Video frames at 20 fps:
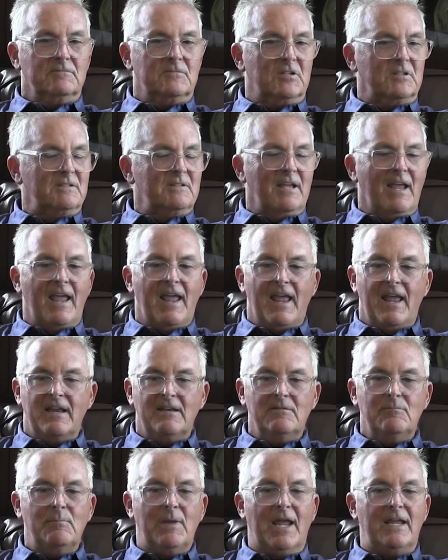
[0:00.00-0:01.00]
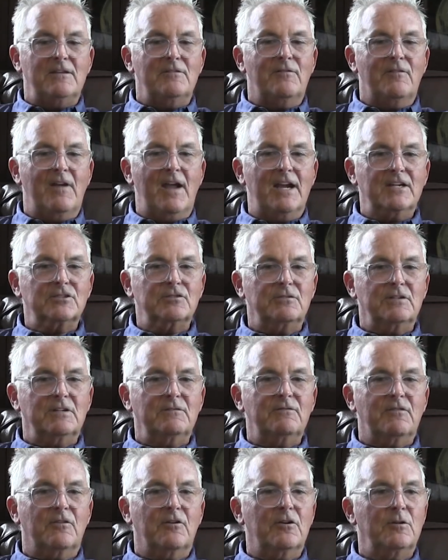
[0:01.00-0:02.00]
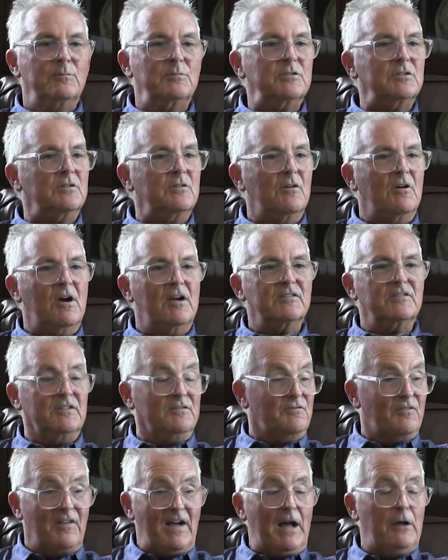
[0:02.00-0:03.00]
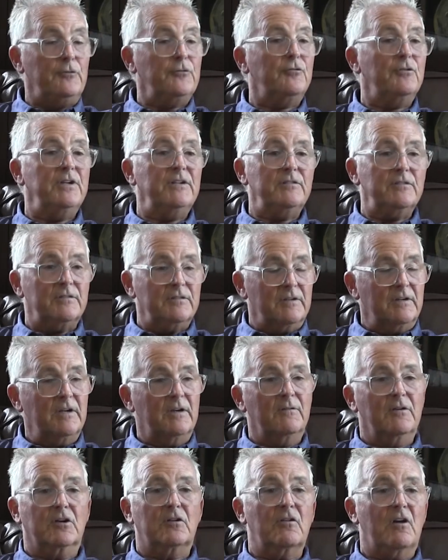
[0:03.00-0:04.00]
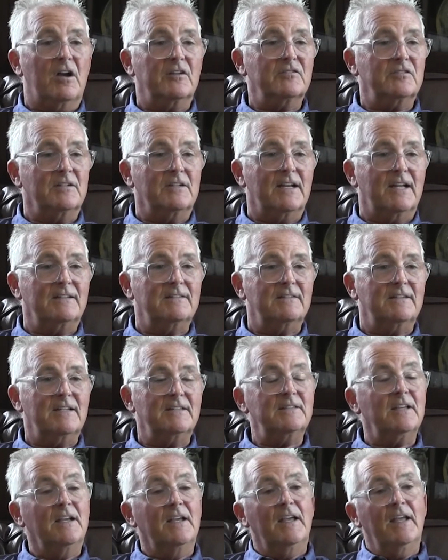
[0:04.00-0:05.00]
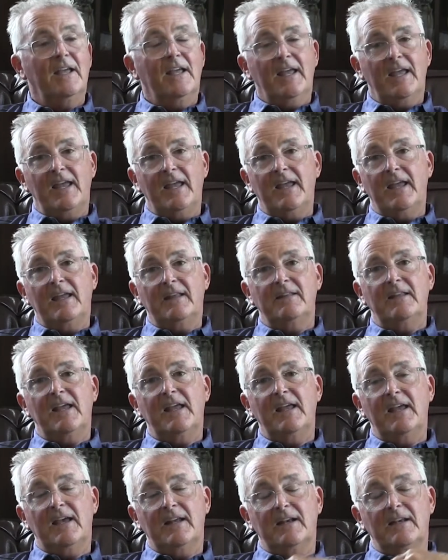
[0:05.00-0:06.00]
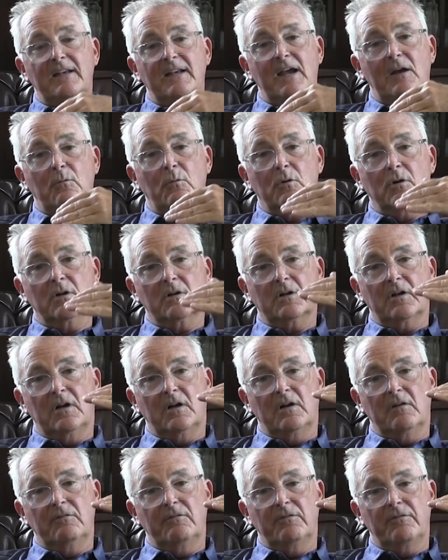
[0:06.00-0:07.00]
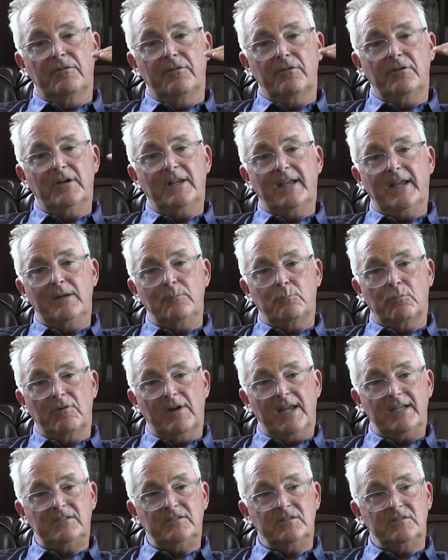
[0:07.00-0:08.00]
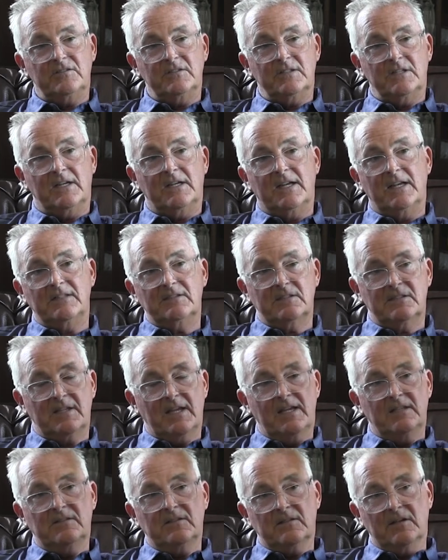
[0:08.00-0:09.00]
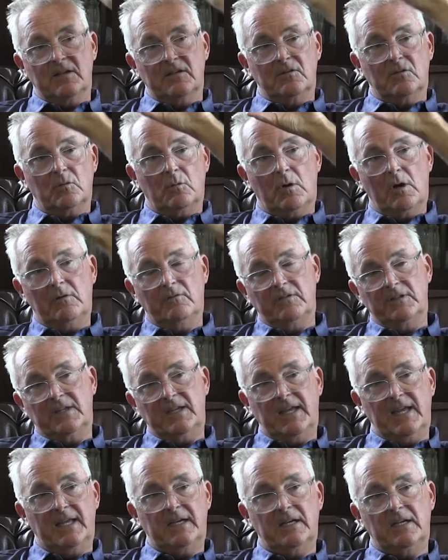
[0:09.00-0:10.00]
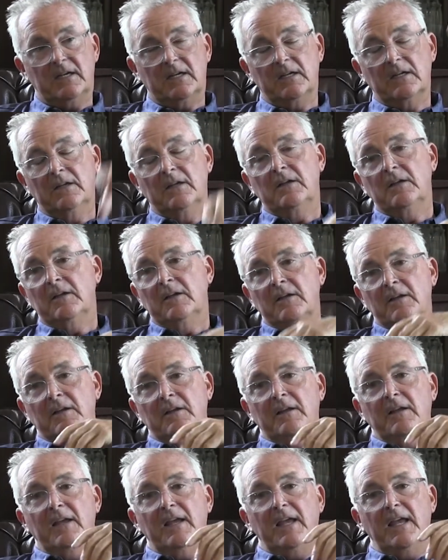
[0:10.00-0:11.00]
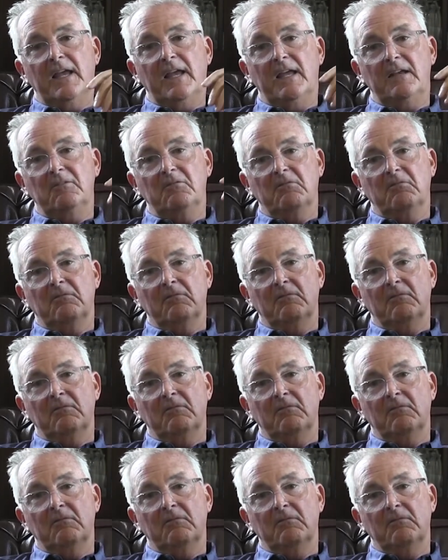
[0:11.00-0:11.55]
to ten manufacturing firms across and foundries uh, across the United States, and they had a network of 38 branches in the United States and 12 in Canada, and